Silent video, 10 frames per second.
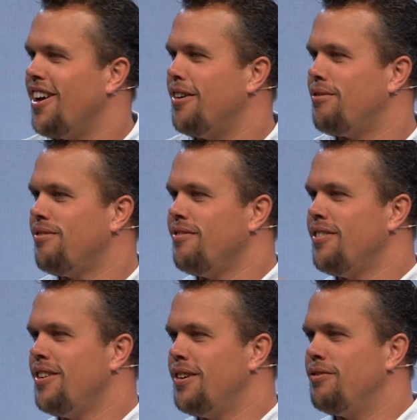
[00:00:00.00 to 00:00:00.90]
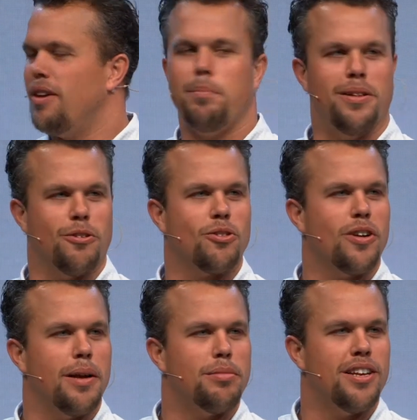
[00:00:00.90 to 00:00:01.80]
of flipping the
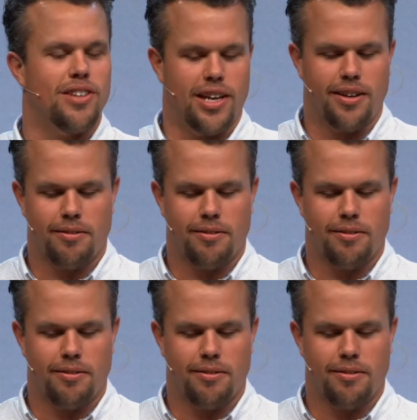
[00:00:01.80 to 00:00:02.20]
script, isn't he?